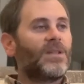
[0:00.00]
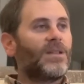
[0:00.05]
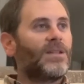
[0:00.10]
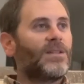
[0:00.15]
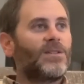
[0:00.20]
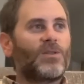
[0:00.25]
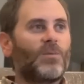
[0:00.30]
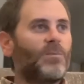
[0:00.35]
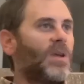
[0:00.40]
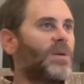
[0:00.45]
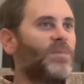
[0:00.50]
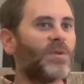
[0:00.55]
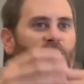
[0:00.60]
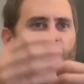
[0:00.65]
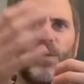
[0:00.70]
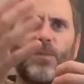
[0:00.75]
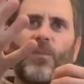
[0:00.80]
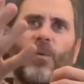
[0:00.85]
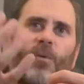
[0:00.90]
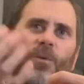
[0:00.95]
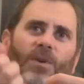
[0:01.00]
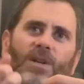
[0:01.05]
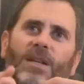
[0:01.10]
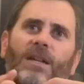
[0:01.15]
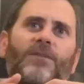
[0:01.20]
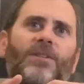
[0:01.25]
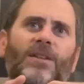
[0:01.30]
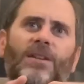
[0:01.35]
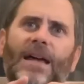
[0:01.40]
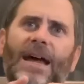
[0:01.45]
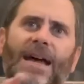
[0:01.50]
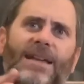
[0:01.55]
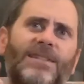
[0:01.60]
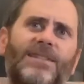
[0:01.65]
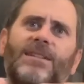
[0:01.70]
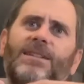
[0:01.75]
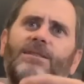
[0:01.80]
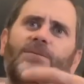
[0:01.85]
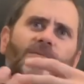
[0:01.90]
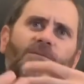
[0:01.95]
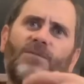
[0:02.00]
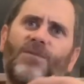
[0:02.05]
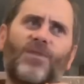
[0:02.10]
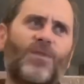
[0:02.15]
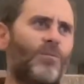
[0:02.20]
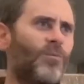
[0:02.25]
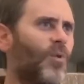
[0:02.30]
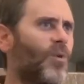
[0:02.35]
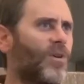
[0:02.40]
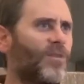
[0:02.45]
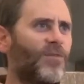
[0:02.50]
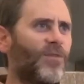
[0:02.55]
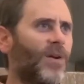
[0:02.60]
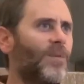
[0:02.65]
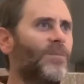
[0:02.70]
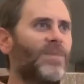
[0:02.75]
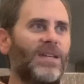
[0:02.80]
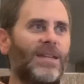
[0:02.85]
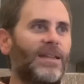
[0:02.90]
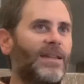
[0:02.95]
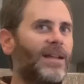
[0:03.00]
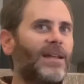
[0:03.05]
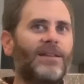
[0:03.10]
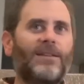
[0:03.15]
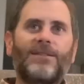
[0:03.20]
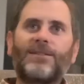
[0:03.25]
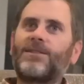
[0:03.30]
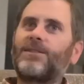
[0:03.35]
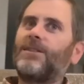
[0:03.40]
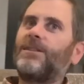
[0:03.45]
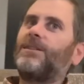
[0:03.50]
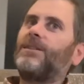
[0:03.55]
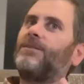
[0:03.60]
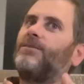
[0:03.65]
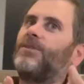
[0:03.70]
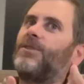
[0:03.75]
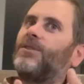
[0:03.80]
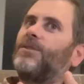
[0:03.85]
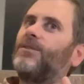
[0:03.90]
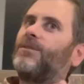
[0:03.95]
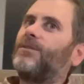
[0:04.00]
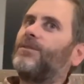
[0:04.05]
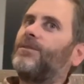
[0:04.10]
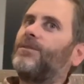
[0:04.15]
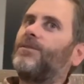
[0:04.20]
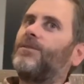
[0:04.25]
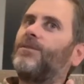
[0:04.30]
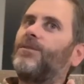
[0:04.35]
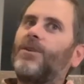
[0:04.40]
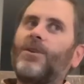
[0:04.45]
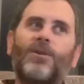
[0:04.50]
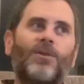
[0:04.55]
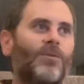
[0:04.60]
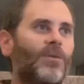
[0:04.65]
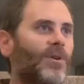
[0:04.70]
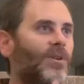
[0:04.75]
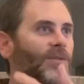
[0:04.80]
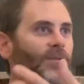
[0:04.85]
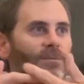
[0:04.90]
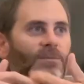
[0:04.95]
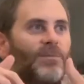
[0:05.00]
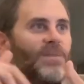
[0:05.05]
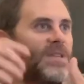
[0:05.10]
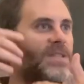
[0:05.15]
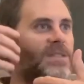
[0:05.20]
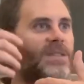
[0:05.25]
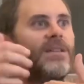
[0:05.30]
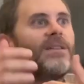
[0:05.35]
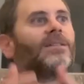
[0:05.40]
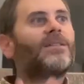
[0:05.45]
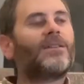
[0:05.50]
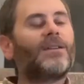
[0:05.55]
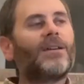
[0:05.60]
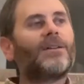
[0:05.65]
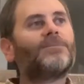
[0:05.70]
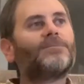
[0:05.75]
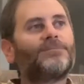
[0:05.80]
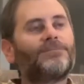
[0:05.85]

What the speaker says: So maybe people were even asking for more from me, and I just didn't even know or missed it. Yeah.